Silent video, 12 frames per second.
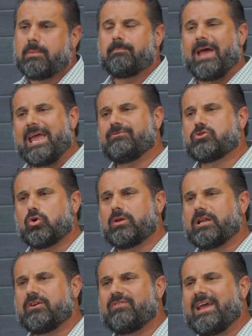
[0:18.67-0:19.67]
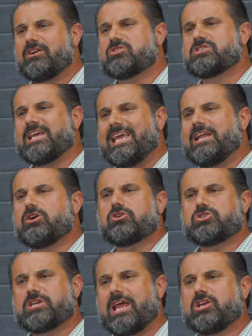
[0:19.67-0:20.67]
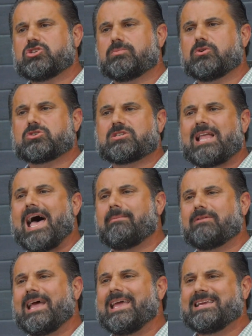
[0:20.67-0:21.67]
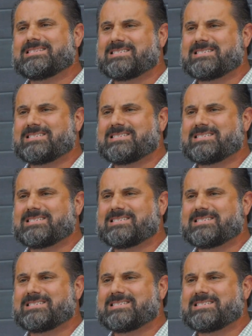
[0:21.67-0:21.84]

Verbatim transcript: PaveTool Innovators interchangeable slab laying